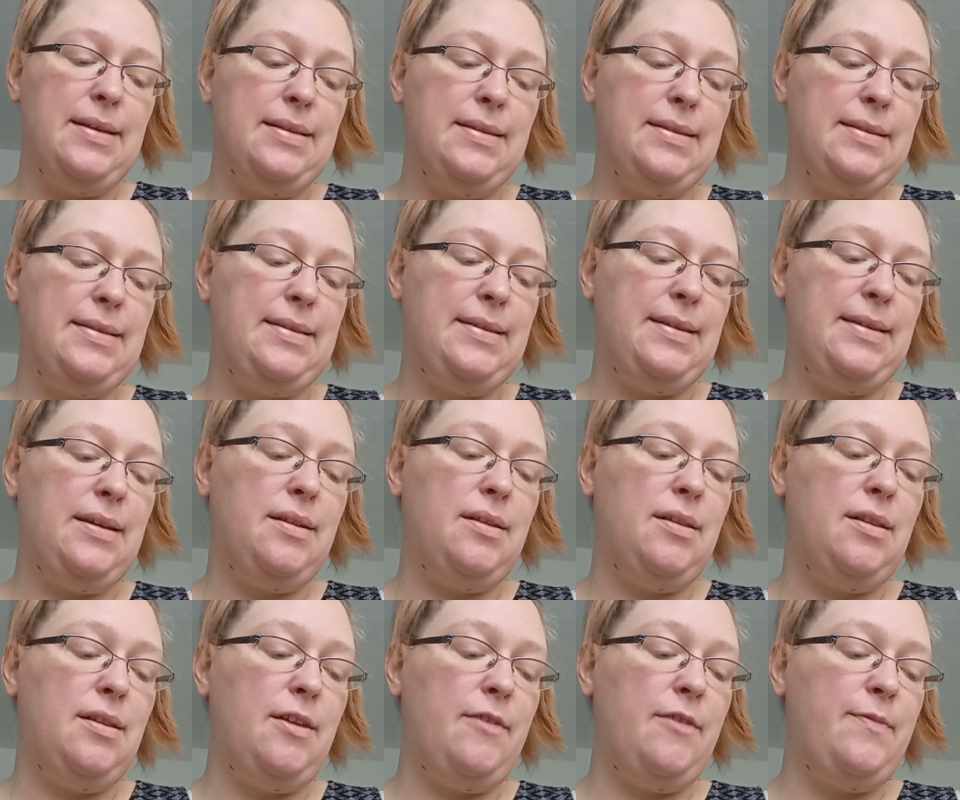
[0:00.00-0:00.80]

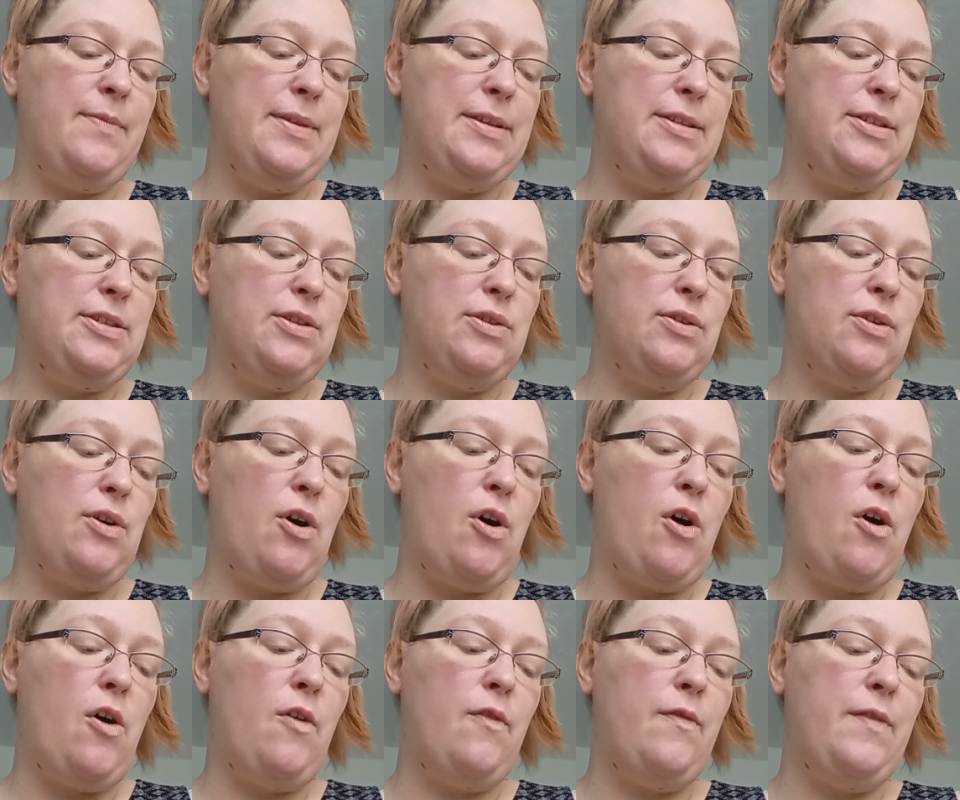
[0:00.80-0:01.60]
Still, if Mr.
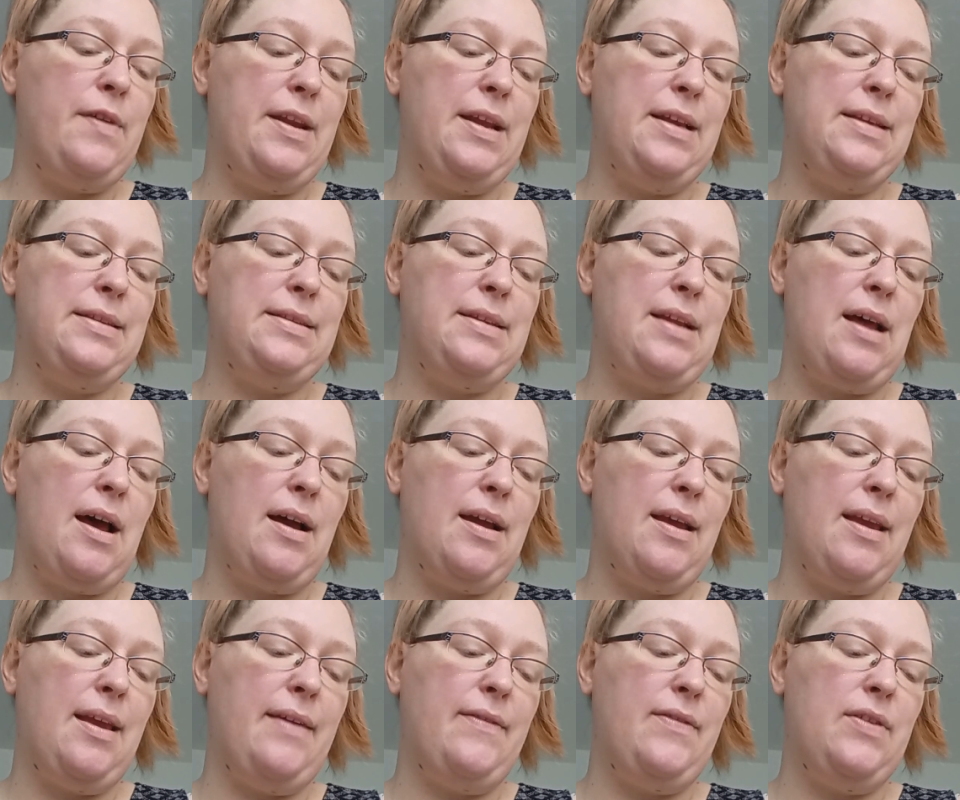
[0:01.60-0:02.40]
Colvin has
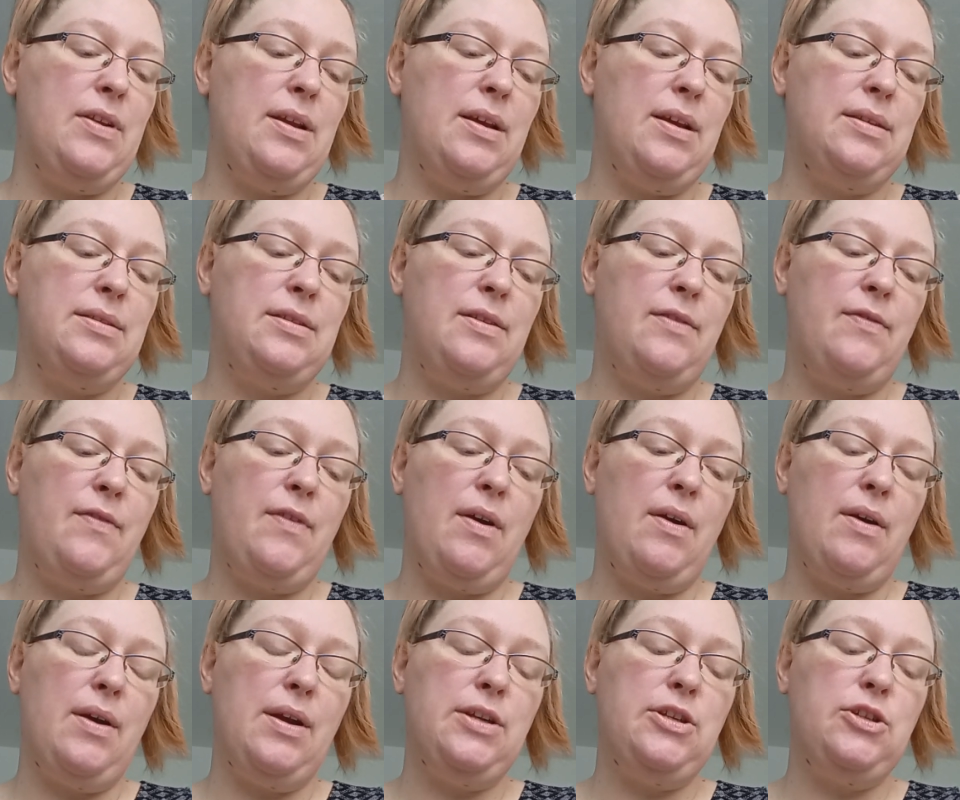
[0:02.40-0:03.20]
not given us a
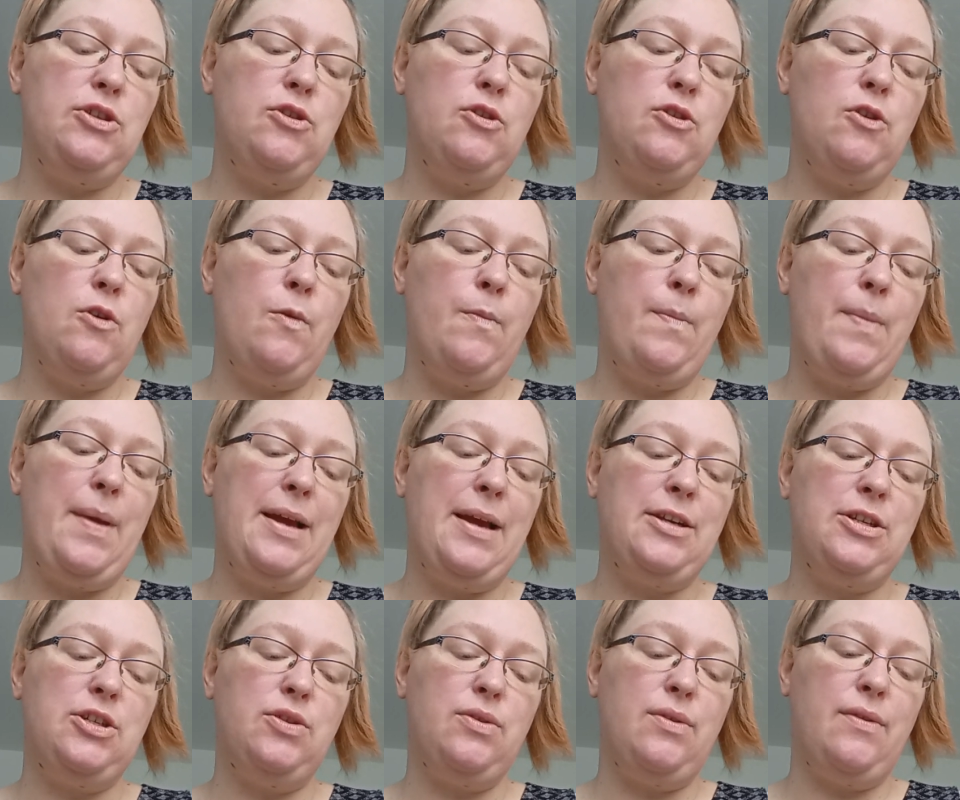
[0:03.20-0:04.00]
very true
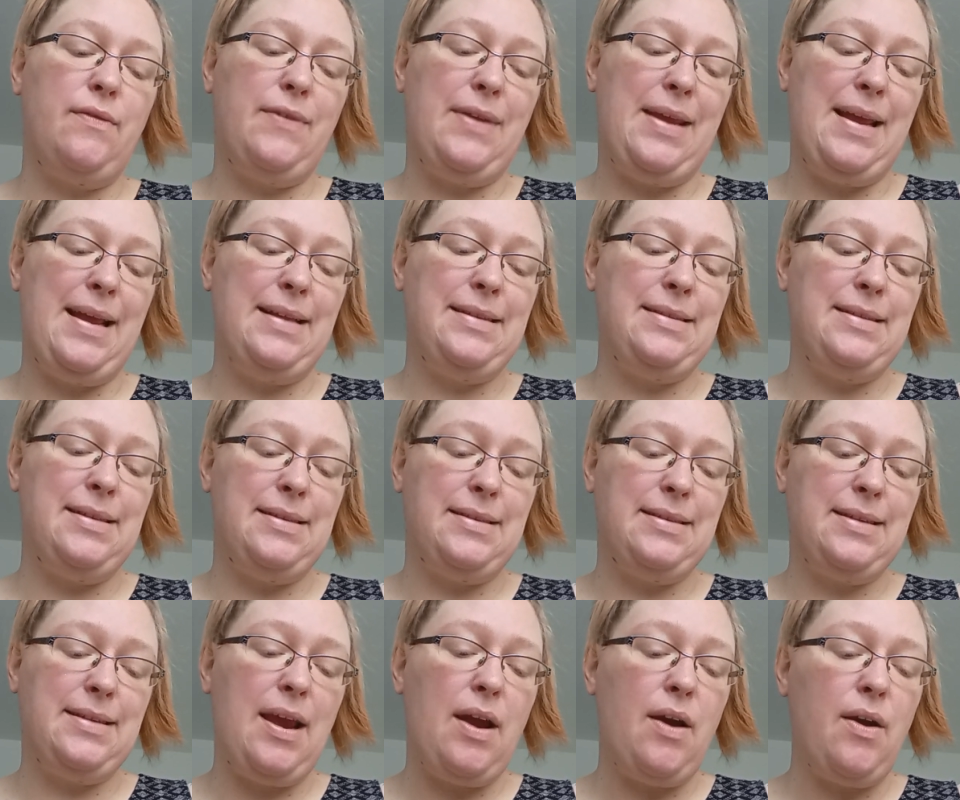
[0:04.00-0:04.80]
picture of
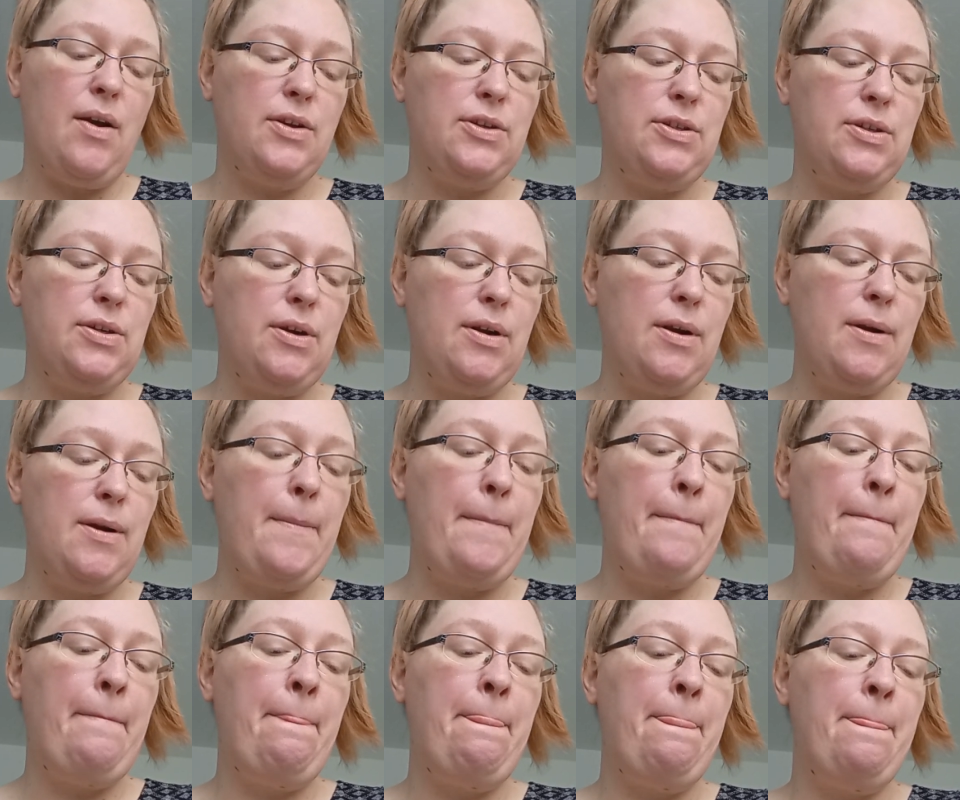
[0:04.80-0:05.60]
Keats's
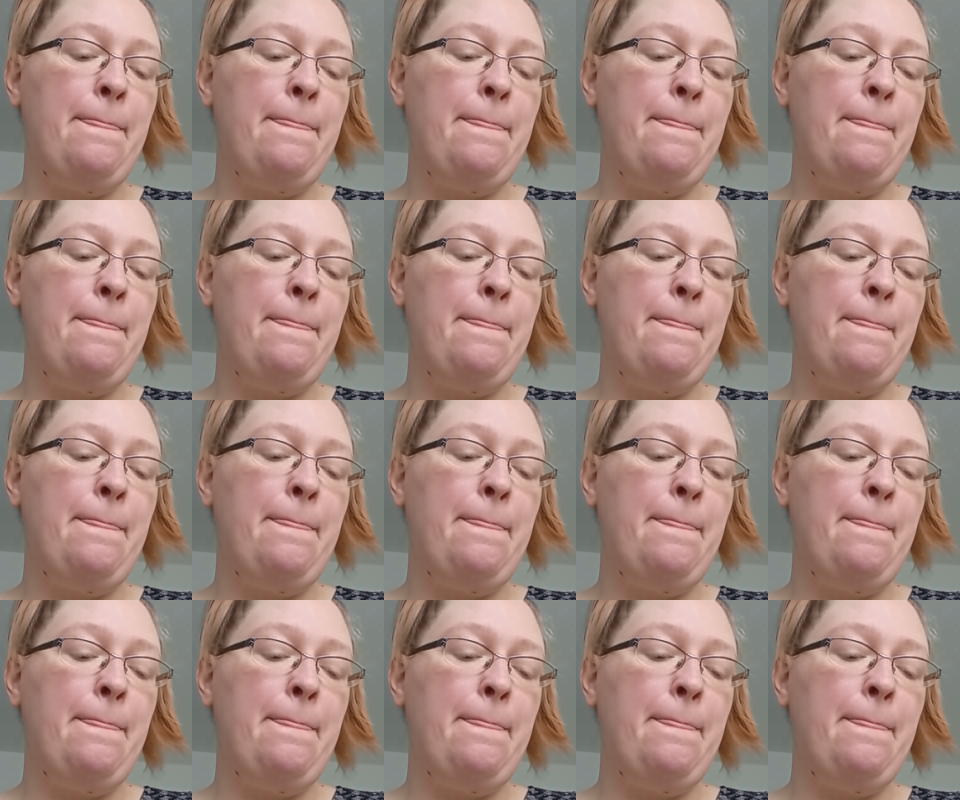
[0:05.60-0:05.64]
character,